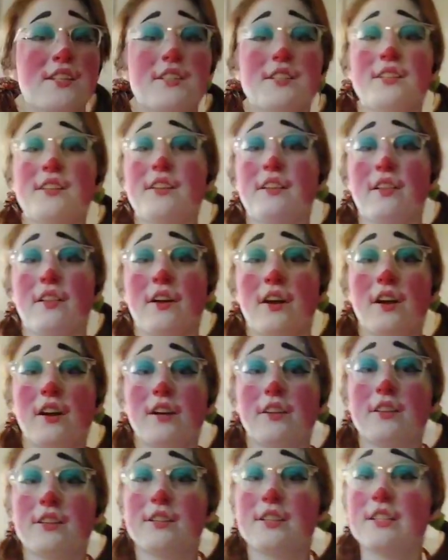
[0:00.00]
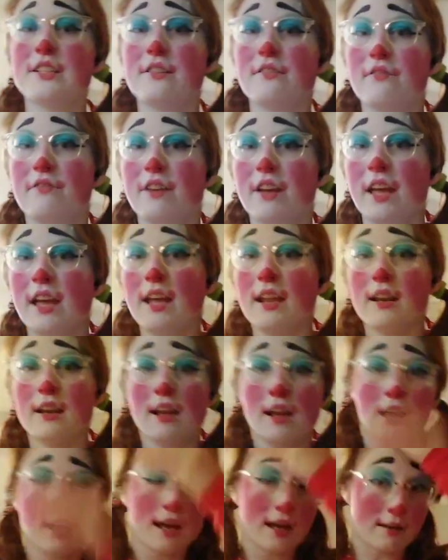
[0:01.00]
is the look, this is the fit.
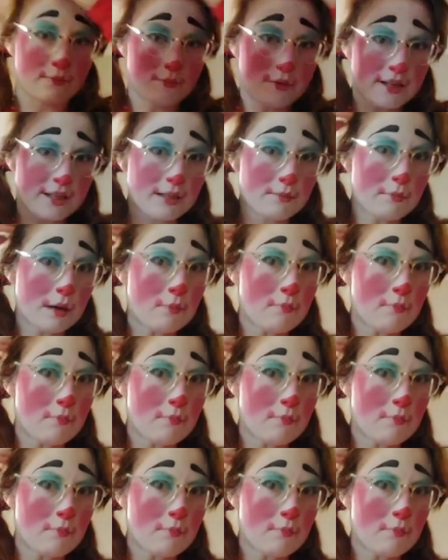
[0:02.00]
I'm missing my